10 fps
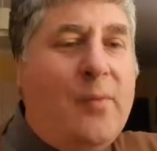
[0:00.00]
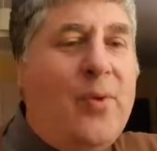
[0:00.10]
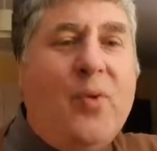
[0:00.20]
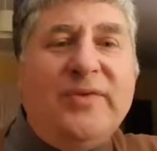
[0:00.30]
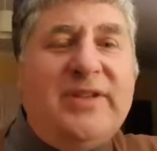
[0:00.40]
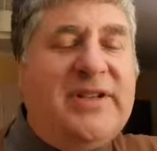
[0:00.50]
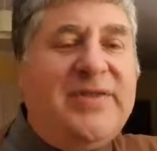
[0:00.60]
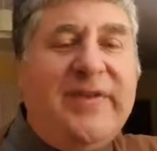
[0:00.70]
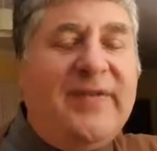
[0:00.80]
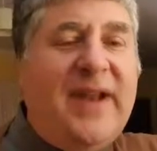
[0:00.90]
or
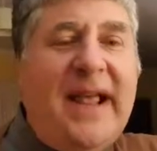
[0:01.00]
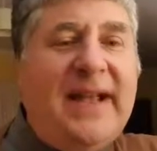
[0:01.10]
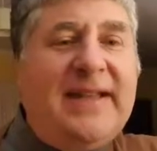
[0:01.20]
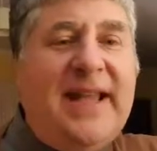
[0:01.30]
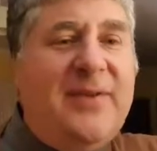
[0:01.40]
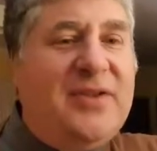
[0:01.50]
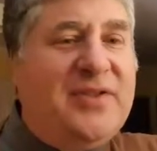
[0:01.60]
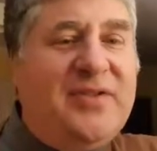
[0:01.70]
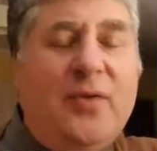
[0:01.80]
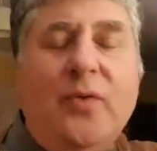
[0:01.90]
pausing to reflect. They were
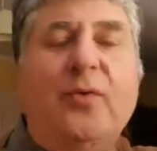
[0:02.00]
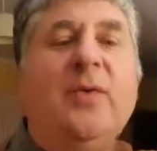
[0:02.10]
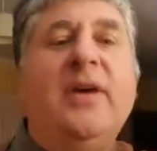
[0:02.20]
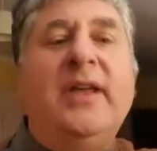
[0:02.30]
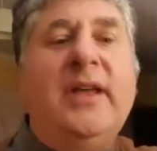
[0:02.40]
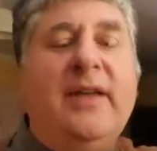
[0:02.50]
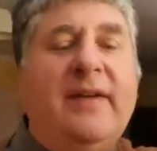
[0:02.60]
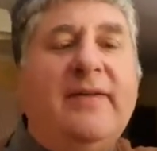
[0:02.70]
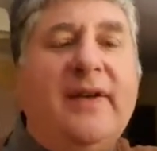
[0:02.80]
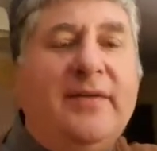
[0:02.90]
just all looking
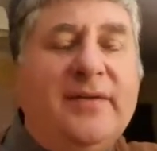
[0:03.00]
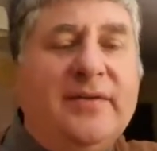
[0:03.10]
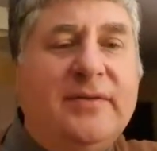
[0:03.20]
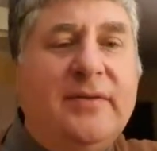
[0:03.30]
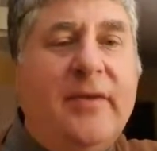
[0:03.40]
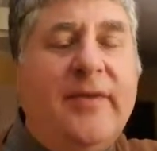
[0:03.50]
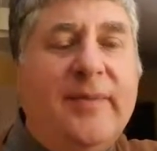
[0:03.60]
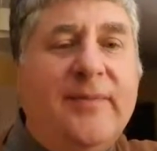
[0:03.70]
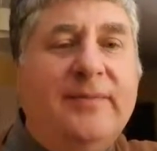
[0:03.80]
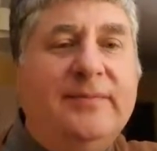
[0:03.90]
at their phones, all
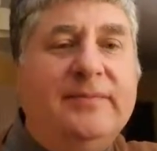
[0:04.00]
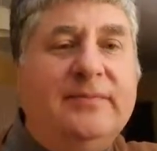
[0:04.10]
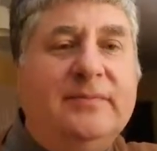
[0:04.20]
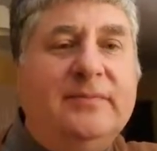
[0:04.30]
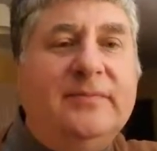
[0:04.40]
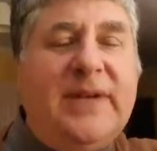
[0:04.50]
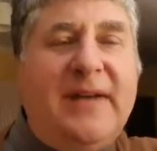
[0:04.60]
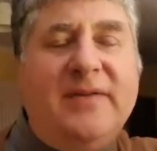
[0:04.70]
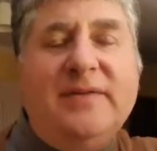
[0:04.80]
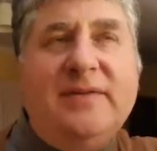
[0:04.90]
of them,
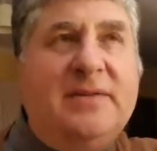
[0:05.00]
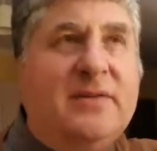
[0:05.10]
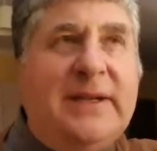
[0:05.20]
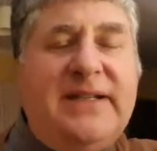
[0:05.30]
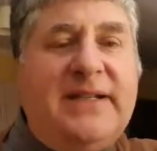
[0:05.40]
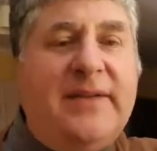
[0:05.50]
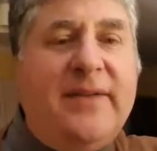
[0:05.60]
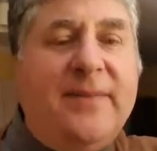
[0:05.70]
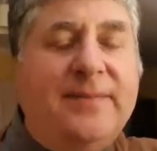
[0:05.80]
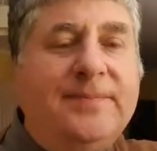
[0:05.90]
about 20
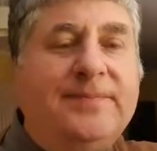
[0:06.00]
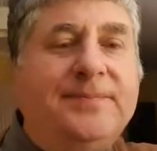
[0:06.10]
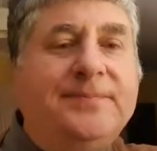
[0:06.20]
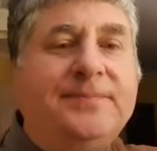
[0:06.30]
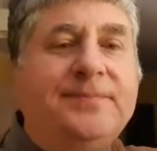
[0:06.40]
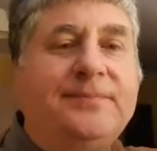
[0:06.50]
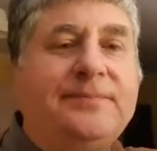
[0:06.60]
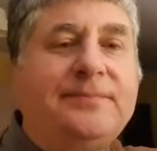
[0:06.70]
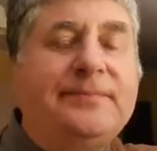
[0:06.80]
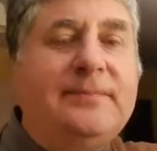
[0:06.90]
of them.
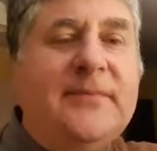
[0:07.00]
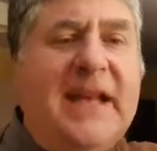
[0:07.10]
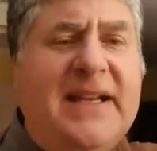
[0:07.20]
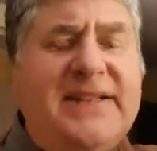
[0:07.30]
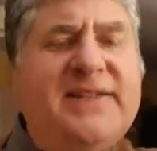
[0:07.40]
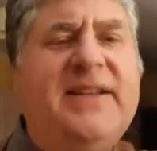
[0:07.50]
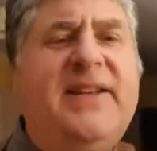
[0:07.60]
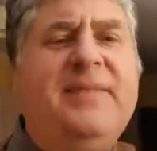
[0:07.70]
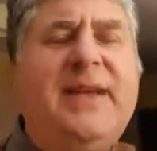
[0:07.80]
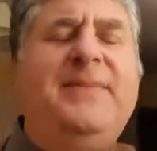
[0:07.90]
And it
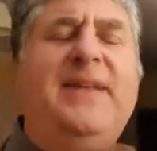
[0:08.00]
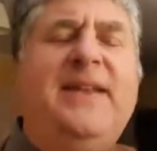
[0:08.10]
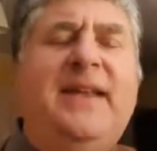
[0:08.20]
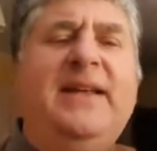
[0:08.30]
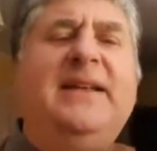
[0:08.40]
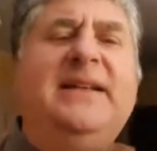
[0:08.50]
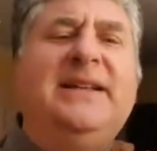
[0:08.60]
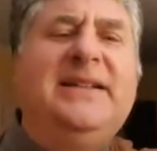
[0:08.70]
suddenly made me think,